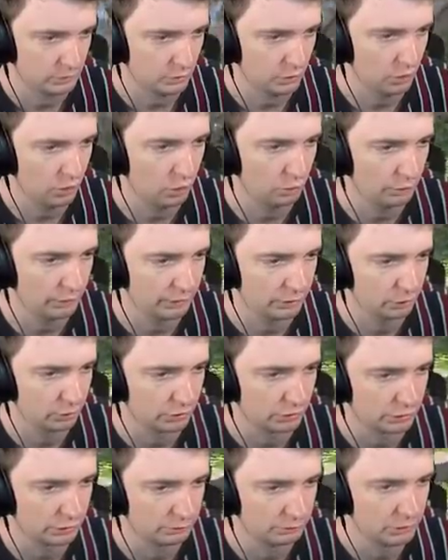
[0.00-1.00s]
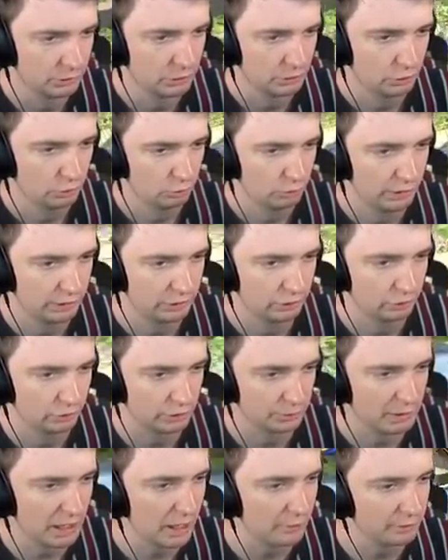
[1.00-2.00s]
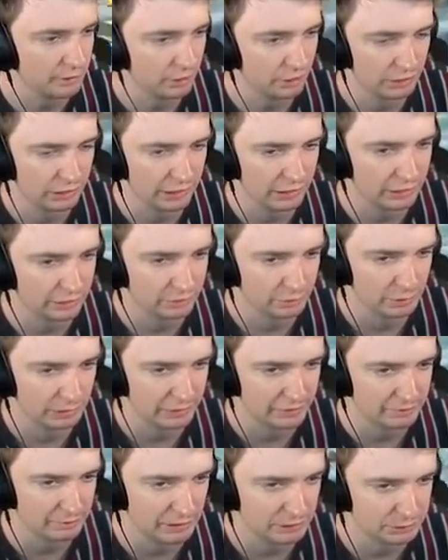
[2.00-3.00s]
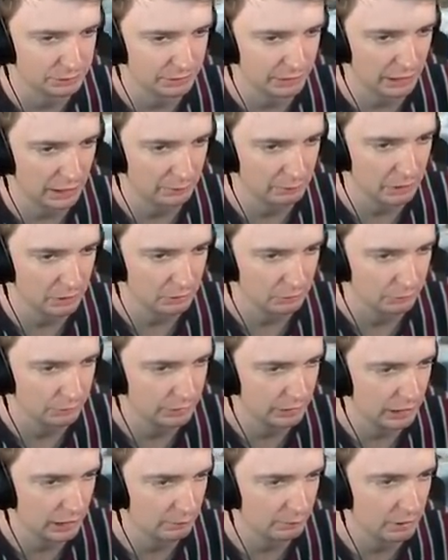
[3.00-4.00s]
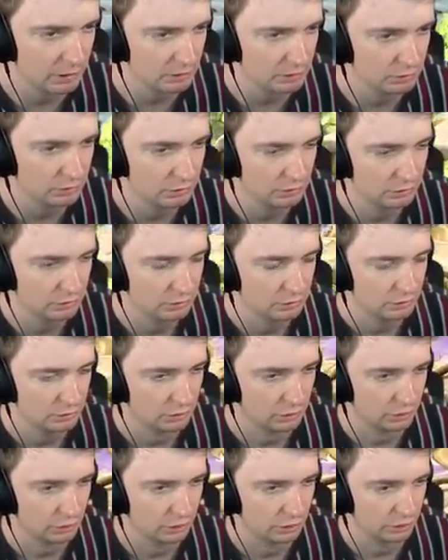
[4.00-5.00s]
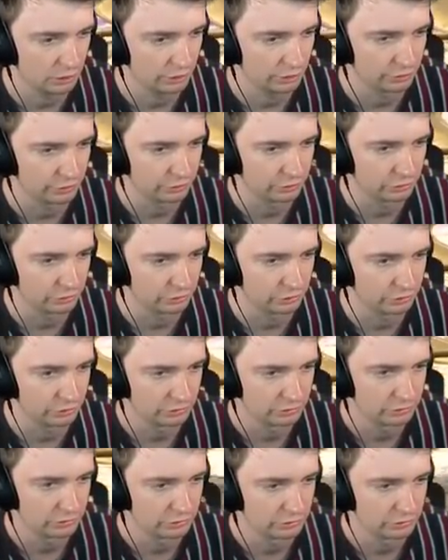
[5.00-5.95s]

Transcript: Oh, we're cooking him. We're cooking him. How are we going to get into Elite Smash? With the hammer? With the hammer? Oh, dude.